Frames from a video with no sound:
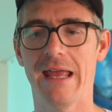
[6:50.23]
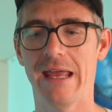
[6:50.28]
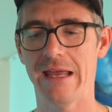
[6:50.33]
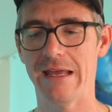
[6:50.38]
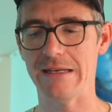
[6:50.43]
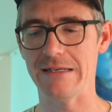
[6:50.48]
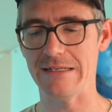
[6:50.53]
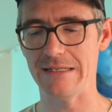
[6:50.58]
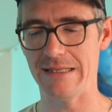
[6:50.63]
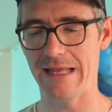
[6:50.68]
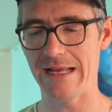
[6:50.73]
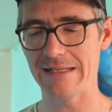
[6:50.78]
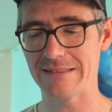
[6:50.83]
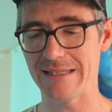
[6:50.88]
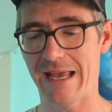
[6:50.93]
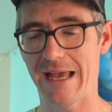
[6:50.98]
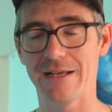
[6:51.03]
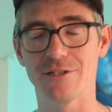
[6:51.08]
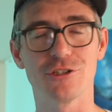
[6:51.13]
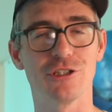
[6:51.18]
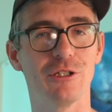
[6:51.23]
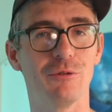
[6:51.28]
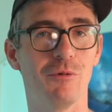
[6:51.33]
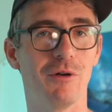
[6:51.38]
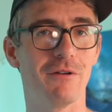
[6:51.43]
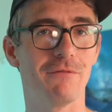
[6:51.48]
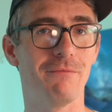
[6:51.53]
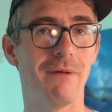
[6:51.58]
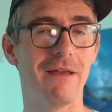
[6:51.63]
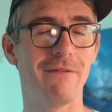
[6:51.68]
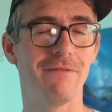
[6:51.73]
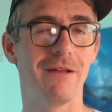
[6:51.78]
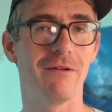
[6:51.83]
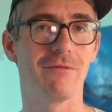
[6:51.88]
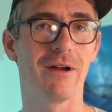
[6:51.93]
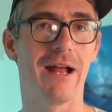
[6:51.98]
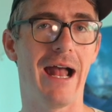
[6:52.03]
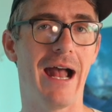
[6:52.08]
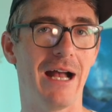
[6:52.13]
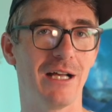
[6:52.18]
And that's actually one of my
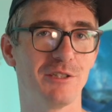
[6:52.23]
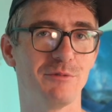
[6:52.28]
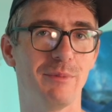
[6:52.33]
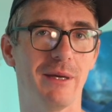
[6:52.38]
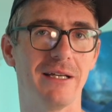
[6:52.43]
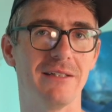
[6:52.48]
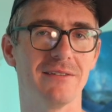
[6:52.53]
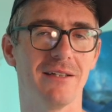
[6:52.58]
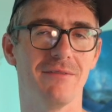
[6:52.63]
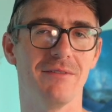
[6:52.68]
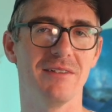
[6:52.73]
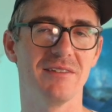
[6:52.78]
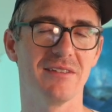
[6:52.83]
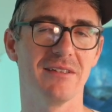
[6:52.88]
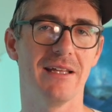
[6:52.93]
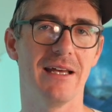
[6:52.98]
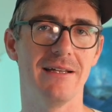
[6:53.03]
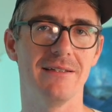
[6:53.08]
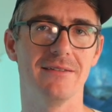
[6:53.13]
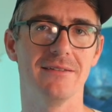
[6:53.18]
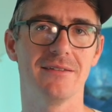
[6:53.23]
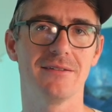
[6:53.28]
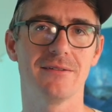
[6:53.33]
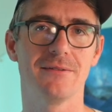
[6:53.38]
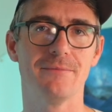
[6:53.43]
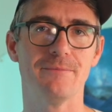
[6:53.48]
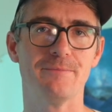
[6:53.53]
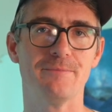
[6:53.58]
favorite aspects of this lens.